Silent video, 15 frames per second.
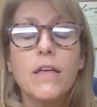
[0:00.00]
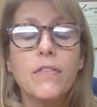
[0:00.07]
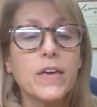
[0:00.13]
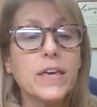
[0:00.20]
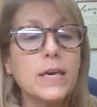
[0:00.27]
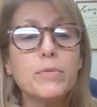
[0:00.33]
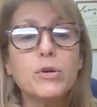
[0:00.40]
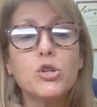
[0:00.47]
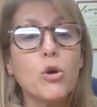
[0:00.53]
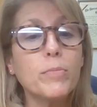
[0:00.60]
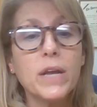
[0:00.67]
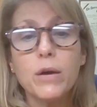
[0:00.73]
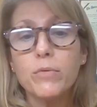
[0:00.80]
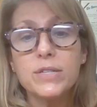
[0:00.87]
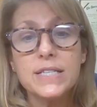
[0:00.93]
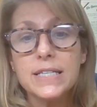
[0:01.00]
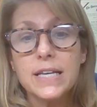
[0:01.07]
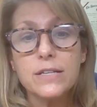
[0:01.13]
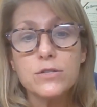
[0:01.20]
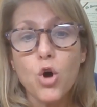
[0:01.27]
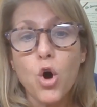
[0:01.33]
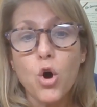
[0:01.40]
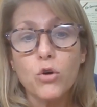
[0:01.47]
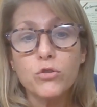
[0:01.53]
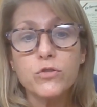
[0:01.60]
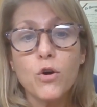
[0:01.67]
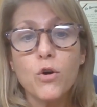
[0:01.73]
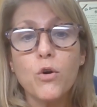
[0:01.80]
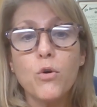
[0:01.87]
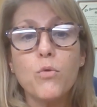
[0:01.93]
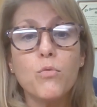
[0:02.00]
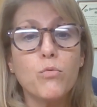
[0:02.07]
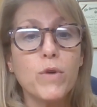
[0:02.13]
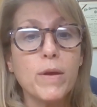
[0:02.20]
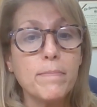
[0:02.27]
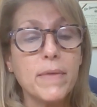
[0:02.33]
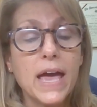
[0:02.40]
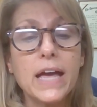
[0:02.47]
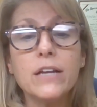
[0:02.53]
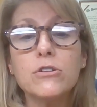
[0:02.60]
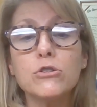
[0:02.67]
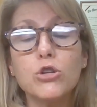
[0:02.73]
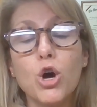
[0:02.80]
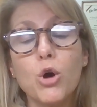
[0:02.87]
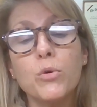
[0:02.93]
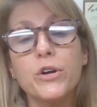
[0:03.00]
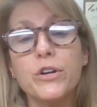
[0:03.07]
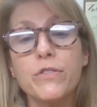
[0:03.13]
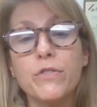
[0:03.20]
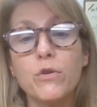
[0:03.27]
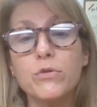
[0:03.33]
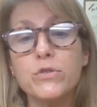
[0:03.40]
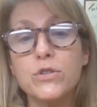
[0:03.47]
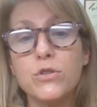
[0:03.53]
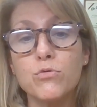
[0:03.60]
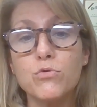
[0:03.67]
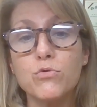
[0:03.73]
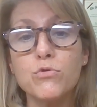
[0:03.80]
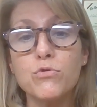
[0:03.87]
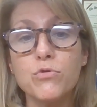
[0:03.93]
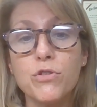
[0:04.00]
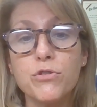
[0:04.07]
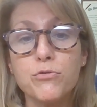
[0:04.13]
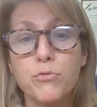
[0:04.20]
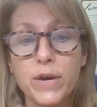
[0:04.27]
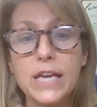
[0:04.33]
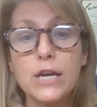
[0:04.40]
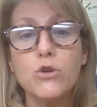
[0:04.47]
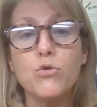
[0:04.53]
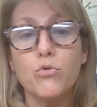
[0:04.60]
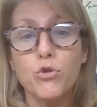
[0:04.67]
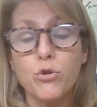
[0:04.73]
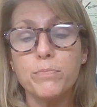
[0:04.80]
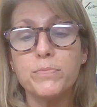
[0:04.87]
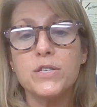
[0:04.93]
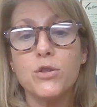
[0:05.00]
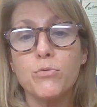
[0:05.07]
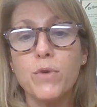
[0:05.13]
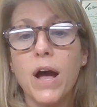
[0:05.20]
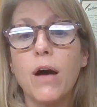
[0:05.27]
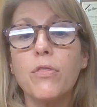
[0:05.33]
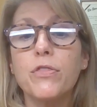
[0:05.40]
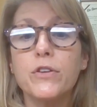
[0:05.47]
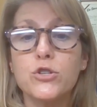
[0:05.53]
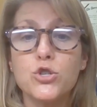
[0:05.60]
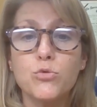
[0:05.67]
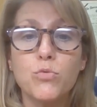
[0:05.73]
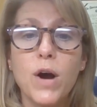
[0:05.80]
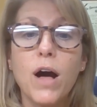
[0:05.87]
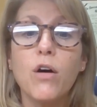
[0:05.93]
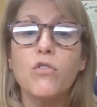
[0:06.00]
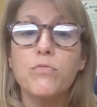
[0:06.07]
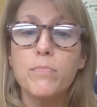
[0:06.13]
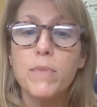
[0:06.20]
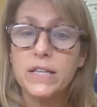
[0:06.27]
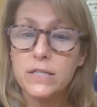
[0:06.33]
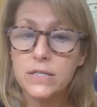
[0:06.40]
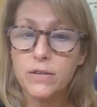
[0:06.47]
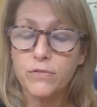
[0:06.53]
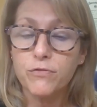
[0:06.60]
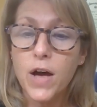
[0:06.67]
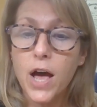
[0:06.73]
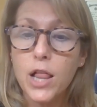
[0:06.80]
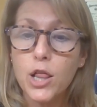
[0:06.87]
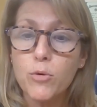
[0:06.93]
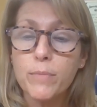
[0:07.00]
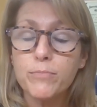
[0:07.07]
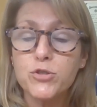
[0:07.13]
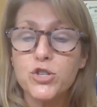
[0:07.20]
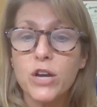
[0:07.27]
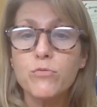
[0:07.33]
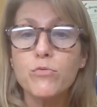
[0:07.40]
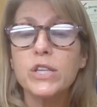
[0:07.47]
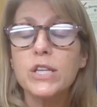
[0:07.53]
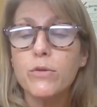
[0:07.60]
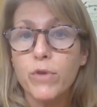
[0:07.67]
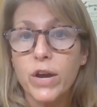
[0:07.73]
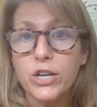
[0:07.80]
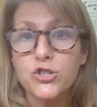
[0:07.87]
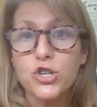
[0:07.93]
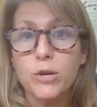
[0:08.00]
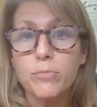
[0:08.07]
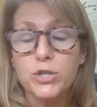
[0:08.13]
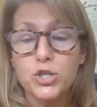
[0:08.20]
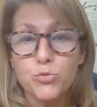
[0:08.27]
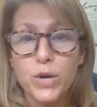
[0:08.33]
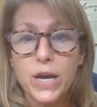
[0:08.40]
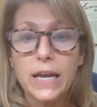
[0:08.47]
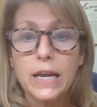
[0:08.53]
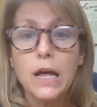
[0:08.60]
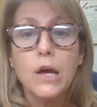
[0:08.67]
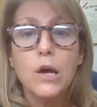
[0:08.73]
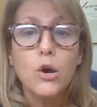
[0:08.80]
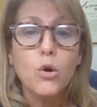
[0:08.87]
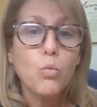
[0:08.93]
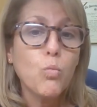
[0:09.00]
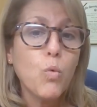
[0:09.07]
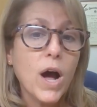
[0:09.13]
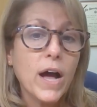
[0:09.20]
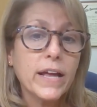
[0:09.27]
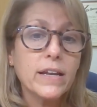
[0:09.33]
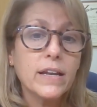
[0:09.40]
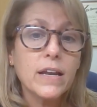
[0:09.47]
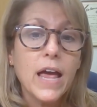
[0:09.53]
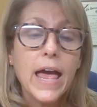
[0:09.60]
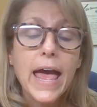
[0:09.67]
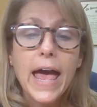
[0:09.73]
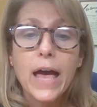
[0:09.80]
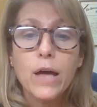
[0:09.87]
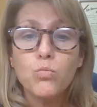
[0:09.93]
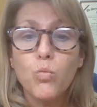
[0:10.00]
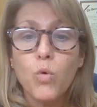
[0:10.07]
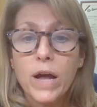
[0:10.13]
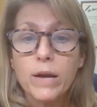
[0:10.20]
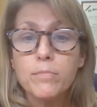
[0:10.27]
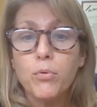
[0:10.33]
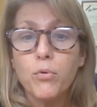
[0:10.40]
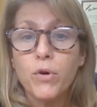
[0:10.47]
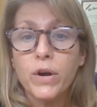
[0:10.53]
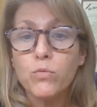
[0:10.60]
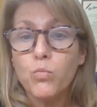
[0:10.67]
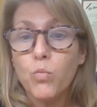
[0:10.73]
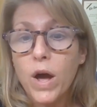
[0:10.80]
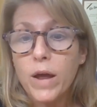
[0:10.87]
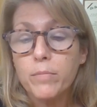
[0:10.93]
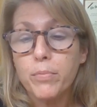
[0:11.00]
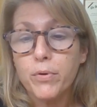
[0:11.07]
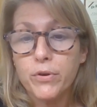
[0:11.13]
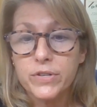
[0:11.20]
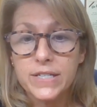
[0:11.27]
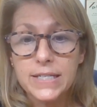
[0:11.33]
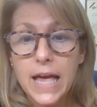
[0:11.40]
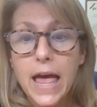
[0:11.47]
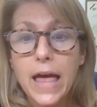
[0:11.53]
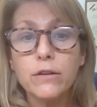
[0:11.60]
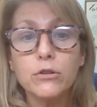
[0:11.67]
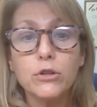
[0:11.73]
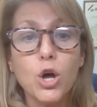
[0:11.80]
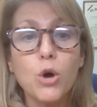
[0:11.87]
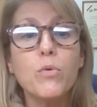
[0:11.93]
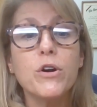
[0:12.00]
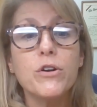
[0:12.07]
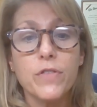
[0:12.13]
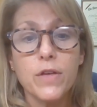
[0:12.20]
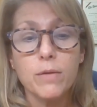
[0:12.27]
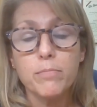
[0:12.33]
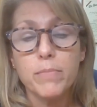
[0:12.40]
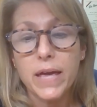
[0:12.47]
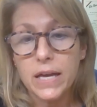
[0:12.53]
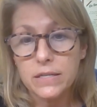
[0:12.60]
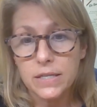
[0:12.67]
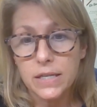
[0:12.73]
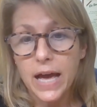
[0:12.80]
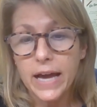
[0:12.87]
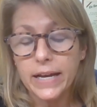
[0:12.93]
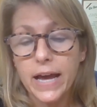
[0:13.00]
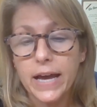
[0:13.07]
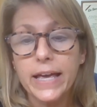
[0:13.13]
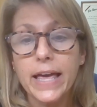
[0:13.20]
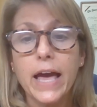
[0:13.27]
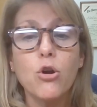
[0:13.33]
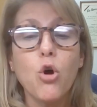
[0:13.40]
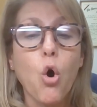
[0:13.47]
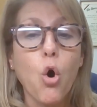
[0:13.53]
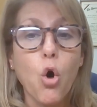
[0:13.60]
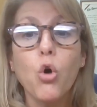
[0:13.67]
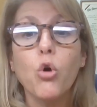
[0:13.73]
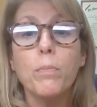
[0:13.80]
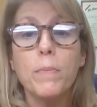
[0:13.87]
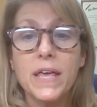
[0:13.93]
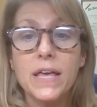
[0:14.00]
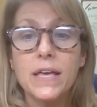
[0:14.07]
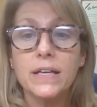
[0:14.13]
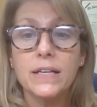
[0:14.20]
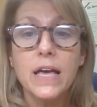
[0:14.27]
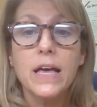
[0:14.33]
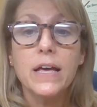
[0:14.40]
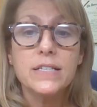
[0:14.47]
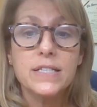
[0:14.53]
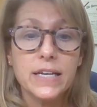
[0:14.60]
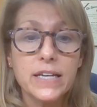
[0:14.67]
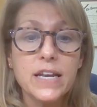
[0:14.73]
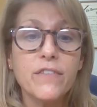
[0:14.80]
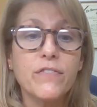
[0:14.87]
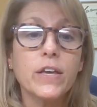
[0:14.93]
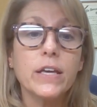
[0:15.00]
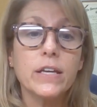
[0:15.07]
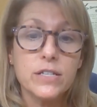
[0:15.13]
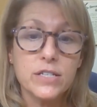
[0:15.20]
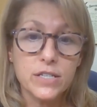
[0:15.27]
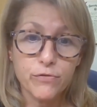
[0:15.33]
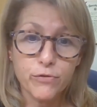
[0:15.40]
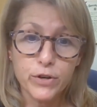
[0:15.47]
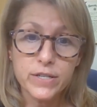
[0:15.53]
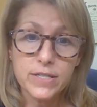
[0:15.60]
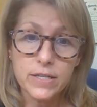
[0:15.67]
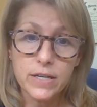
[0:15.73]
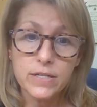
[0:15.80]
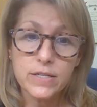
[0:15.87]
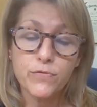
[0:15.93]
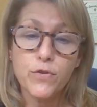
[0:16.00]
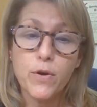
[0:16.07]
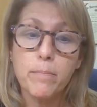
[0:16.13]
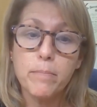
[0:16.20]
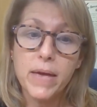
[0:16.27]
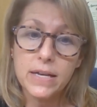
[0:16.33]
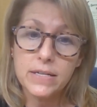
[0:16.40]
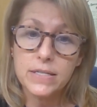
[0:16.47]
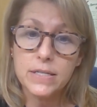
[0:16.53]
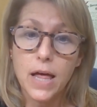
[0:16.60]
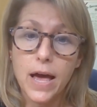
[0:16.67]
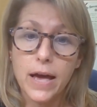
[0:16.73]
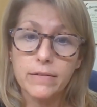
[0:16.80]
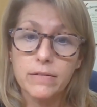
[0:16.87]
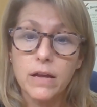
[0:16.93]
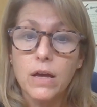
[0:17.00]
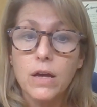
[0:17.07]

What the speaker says: The hemoglobin A1Cs also remained lower in those three groups throughout the 12 months of follow-up, generally ranging between 1 and 1.1% lower than baseline, again, all being significant differences from baseline.